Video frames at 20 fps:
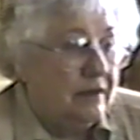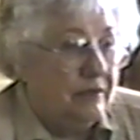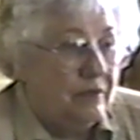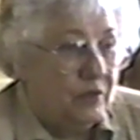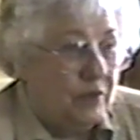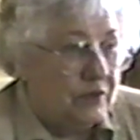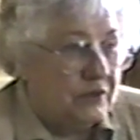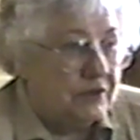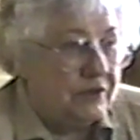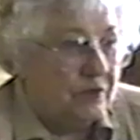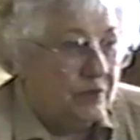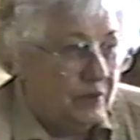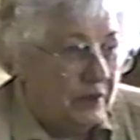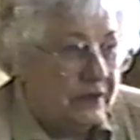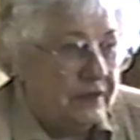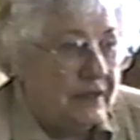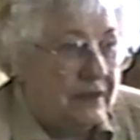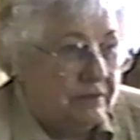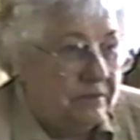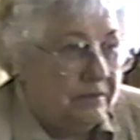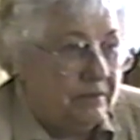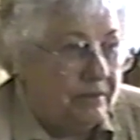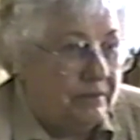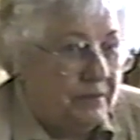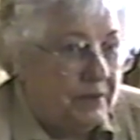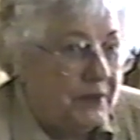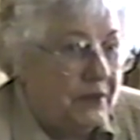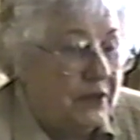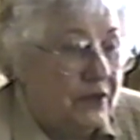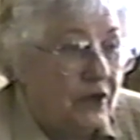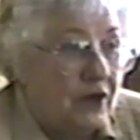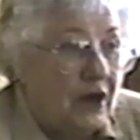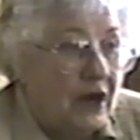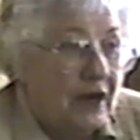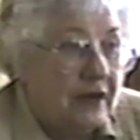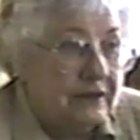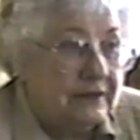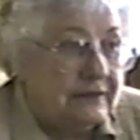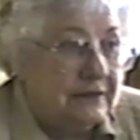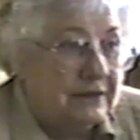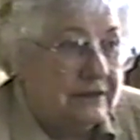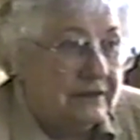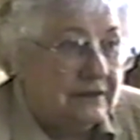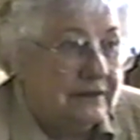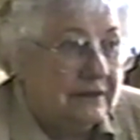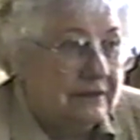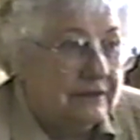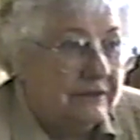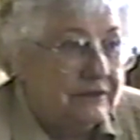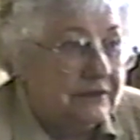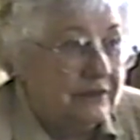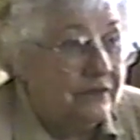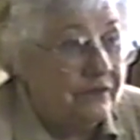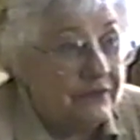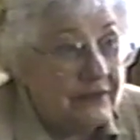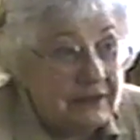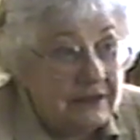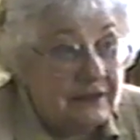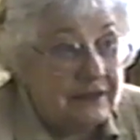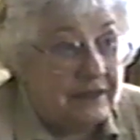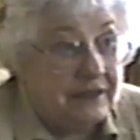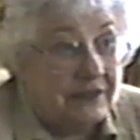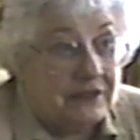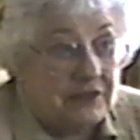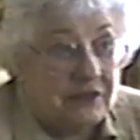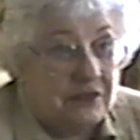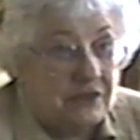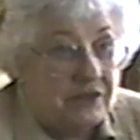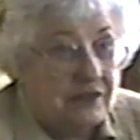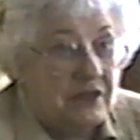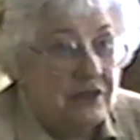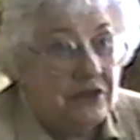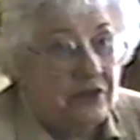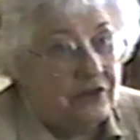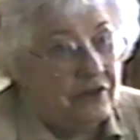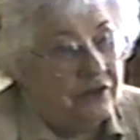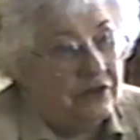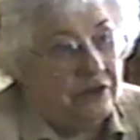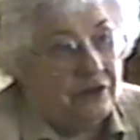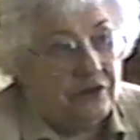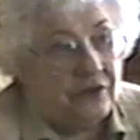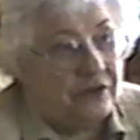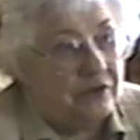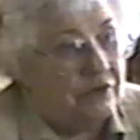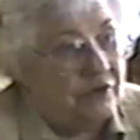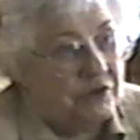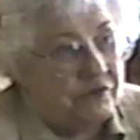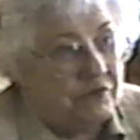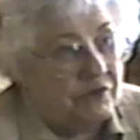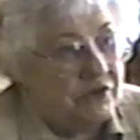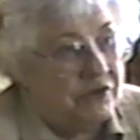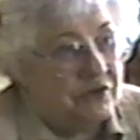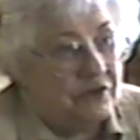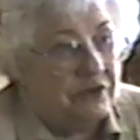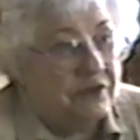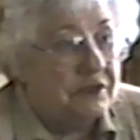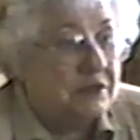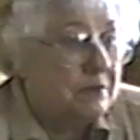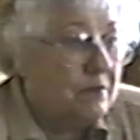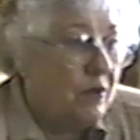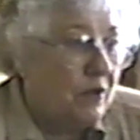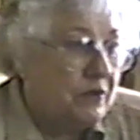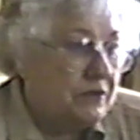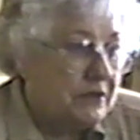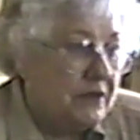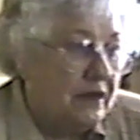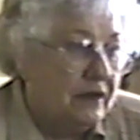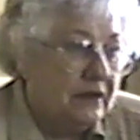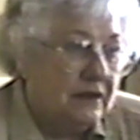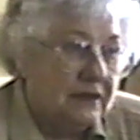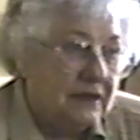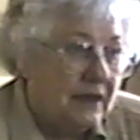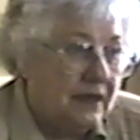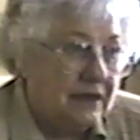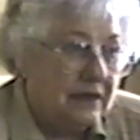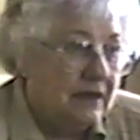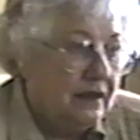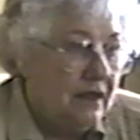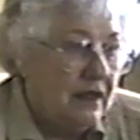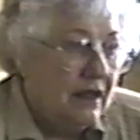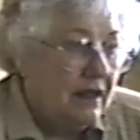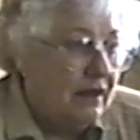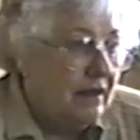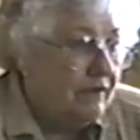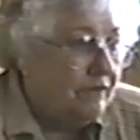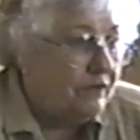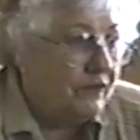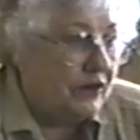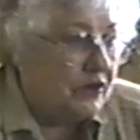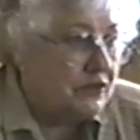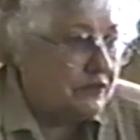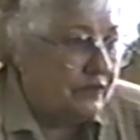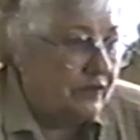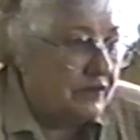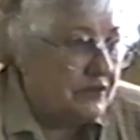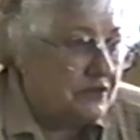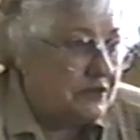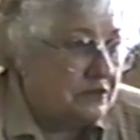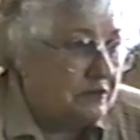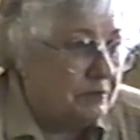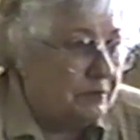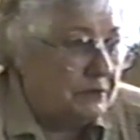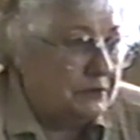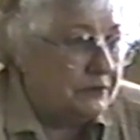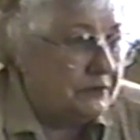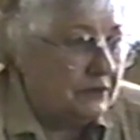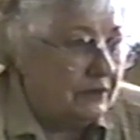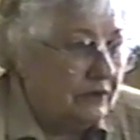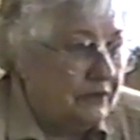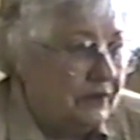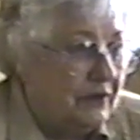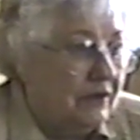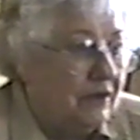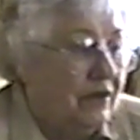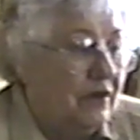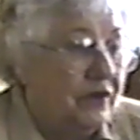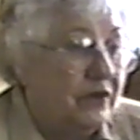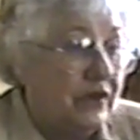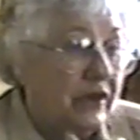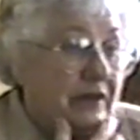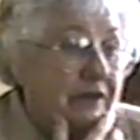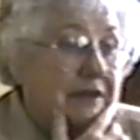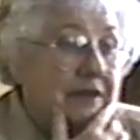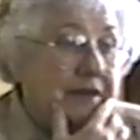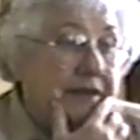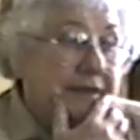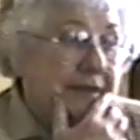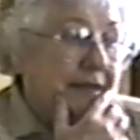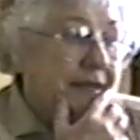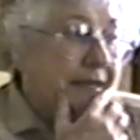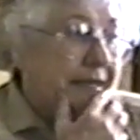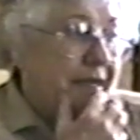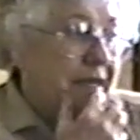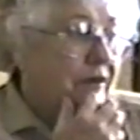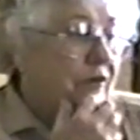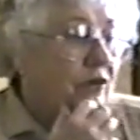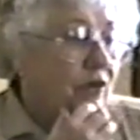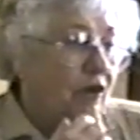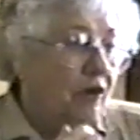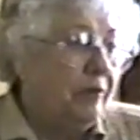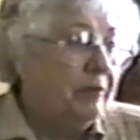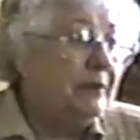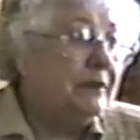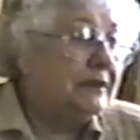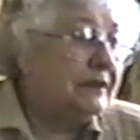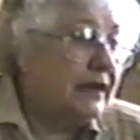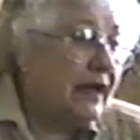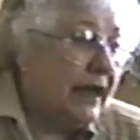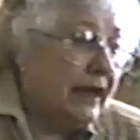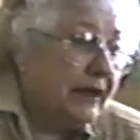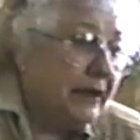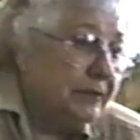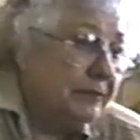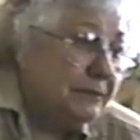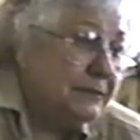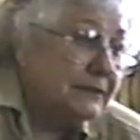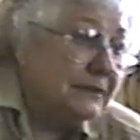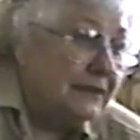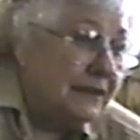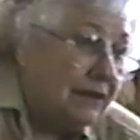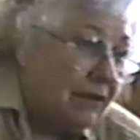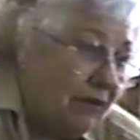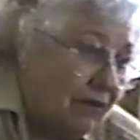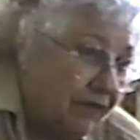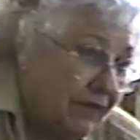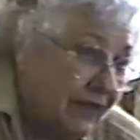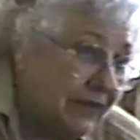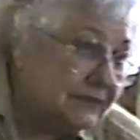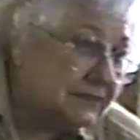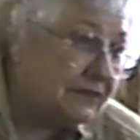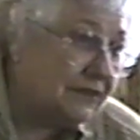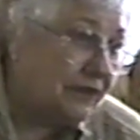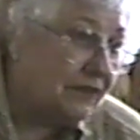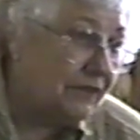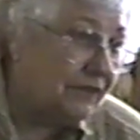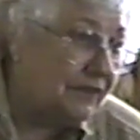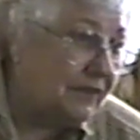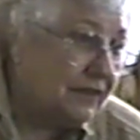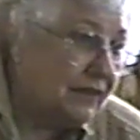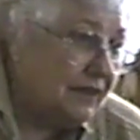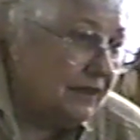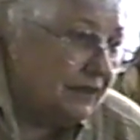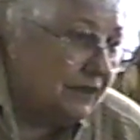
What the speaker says: was the one that put in a garden to feed the kids, because then you couldn't go to the grocery store in a small town and get fresh vegetables all year long. You had to grow them and can them and all that sort of thing.